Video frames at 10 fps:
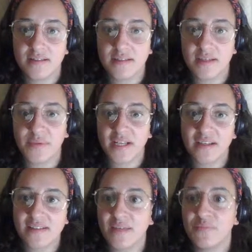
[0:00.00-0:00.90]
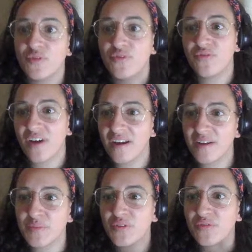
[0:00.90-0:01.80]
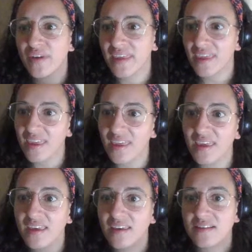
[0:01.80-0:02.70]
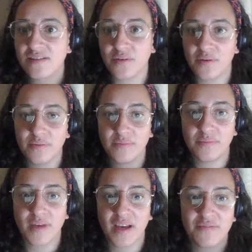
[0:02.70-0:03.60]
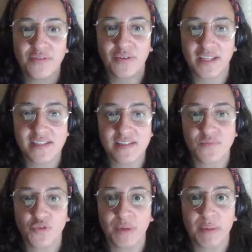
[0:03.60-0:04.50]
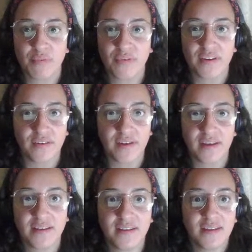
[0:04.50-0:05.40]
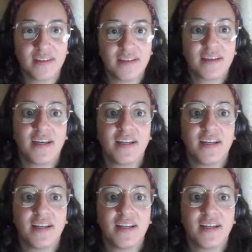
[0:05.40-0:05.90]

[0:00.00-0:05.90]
So that way it looks like more fun, more funky. It's got, I feel like this is more of my print on it. Kind of